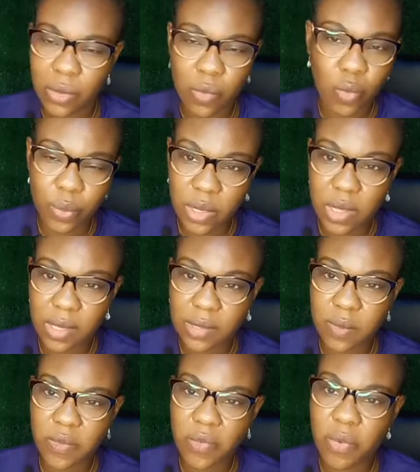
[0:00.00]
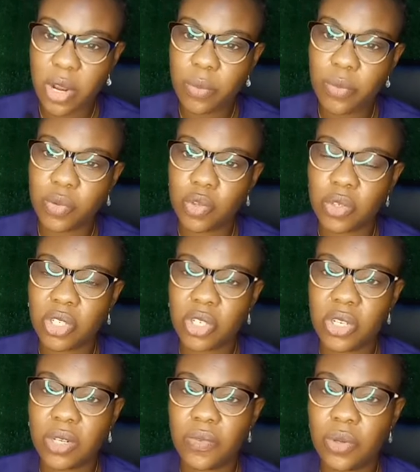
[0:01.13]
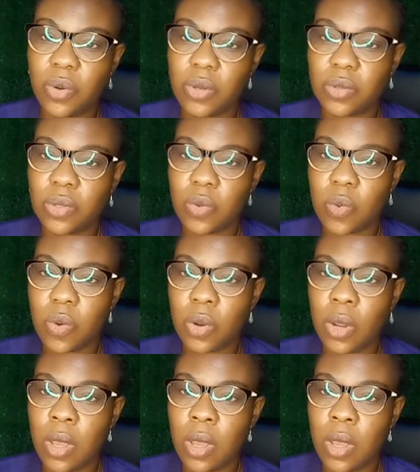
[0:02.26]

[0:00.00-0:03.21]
could be that something really pushed such an individual to the wall.